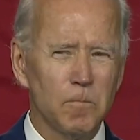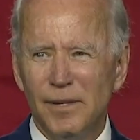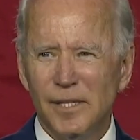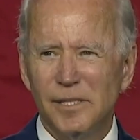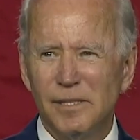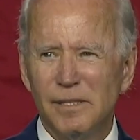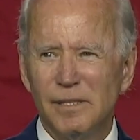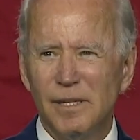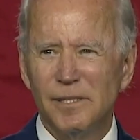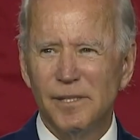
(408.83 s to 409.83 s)
This
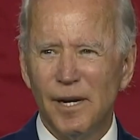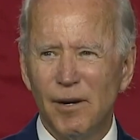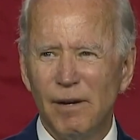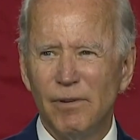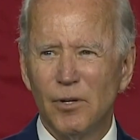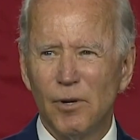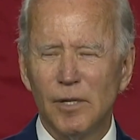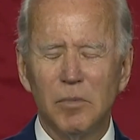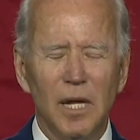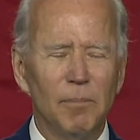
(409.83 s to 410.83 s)
is an area of
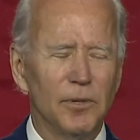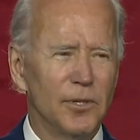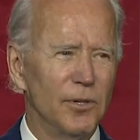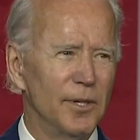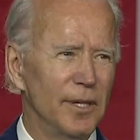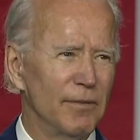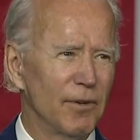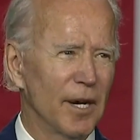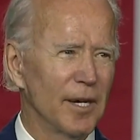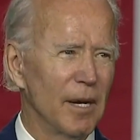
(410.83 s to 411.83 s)
incredible opportunity for
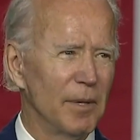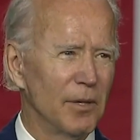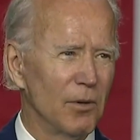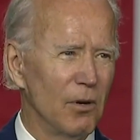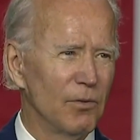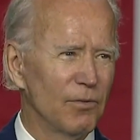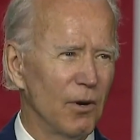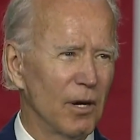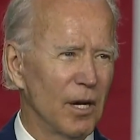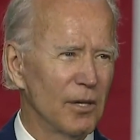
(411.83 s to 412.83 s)
economic growth for
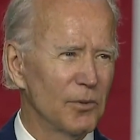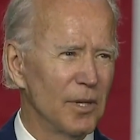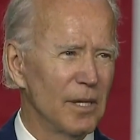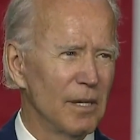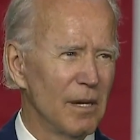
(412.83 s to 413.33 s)
our country,